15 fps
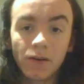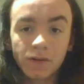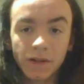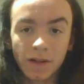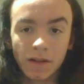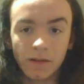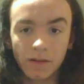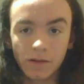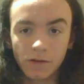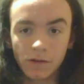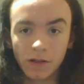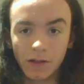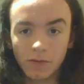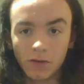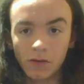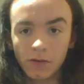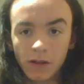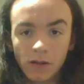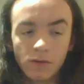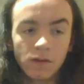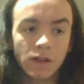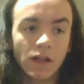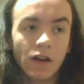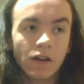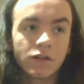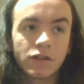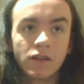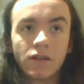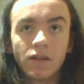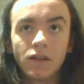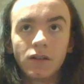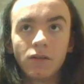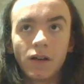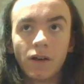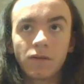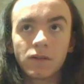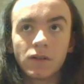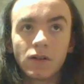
general use kanji that you have to know.